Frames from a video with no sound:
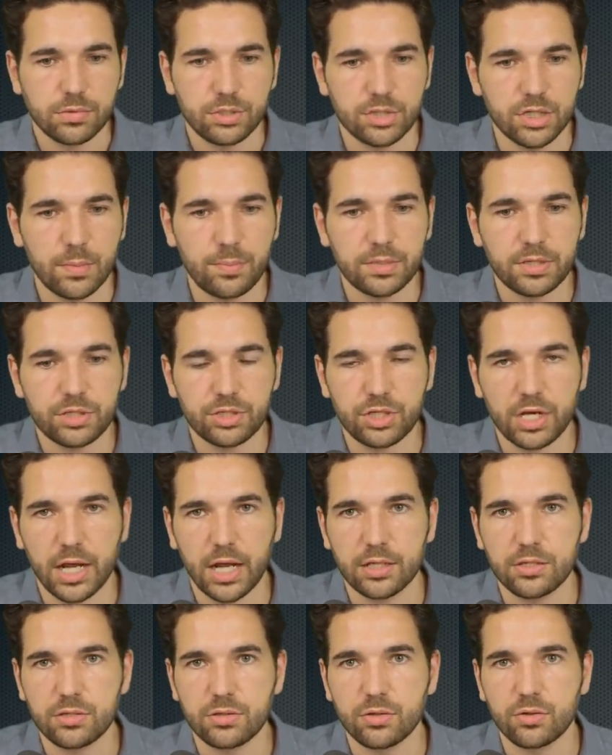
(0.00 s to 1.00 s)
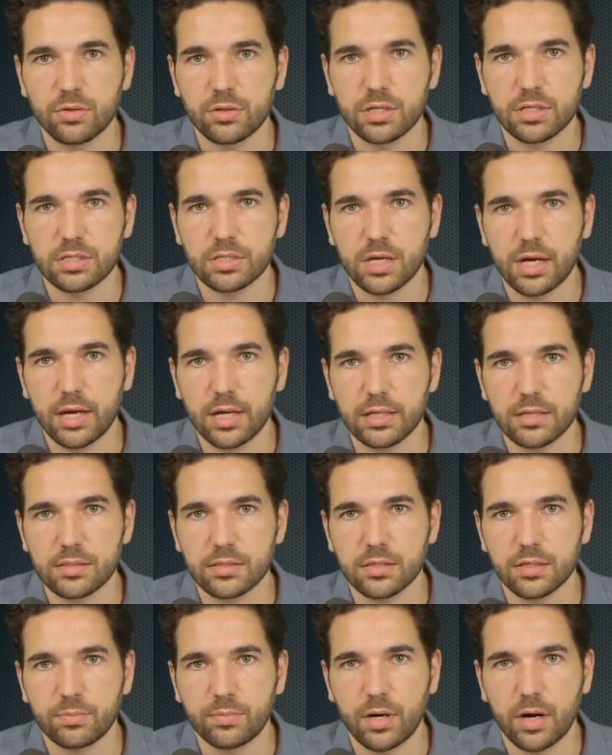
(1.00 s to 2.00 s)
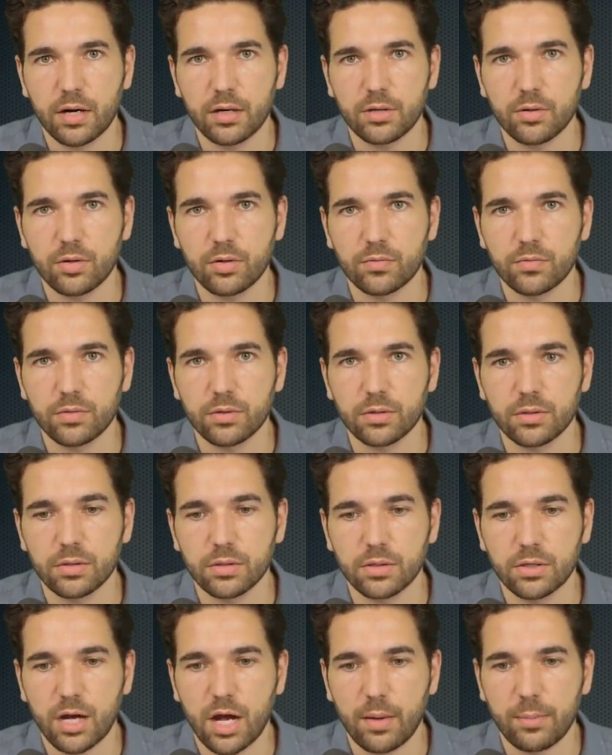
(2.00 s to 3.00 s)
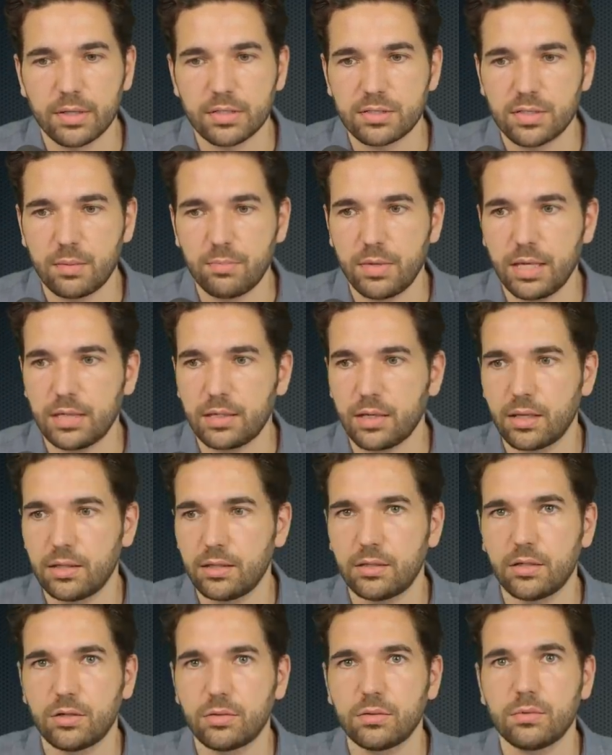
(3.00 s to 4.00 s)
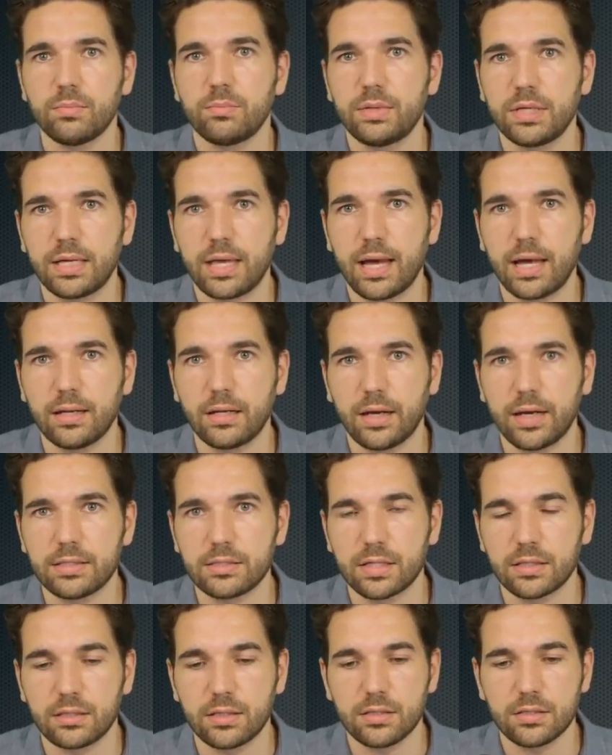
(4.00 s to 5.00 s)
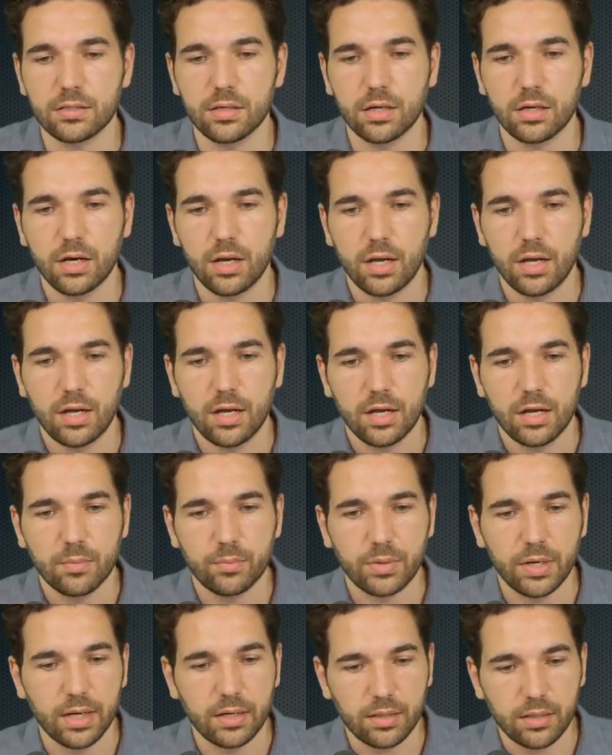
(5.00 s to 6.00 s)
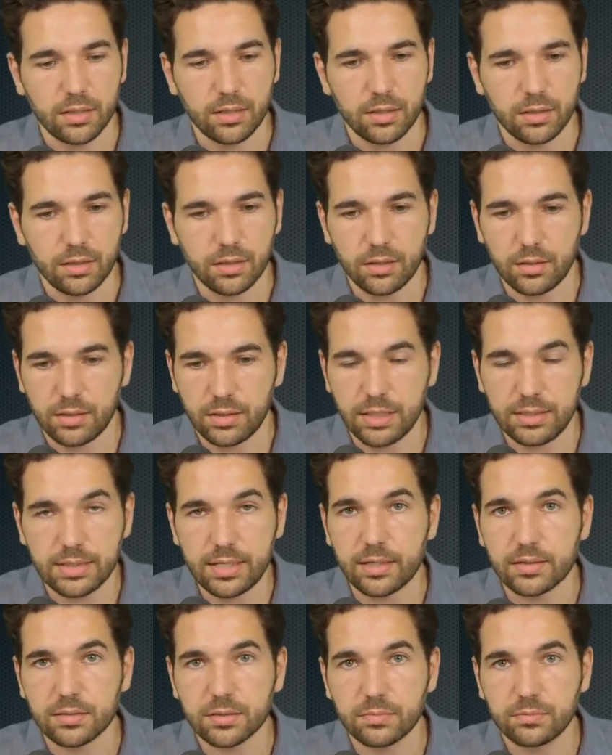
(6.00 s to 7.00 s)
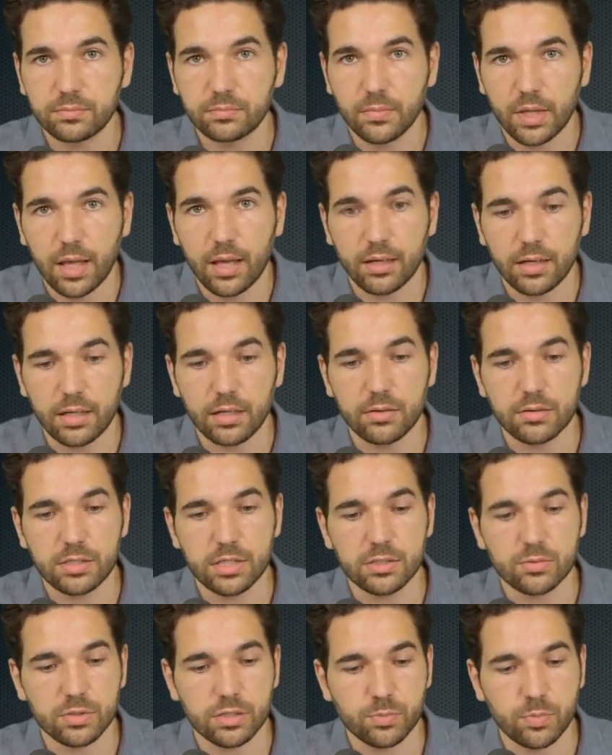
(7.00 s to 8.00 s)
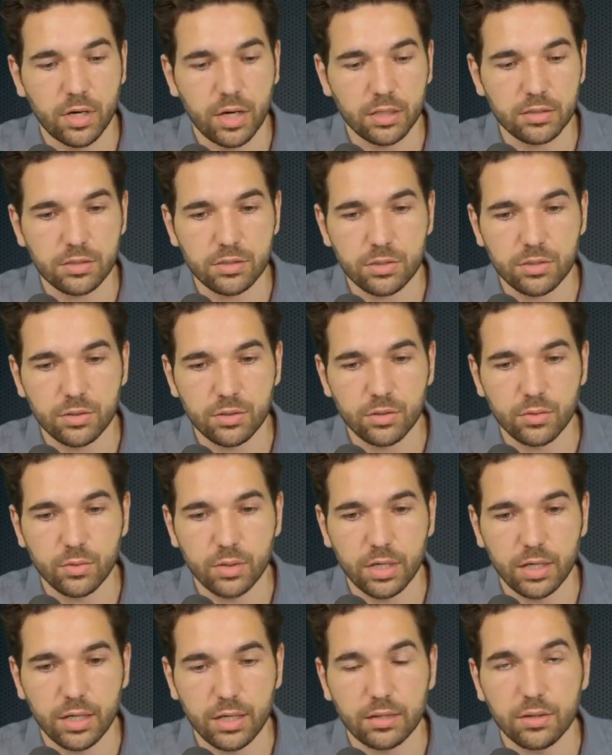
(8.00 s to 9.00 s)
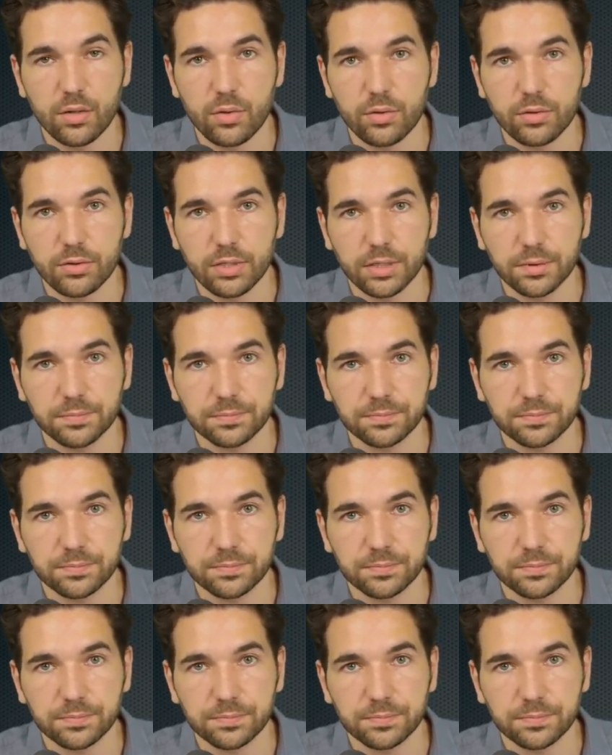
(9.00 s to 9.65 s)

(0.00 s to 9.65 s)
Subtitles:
jump at the chance to criticize a party over comments that make it, you know, big headlines like these are. But he didn't. And here's his response to the whole thing.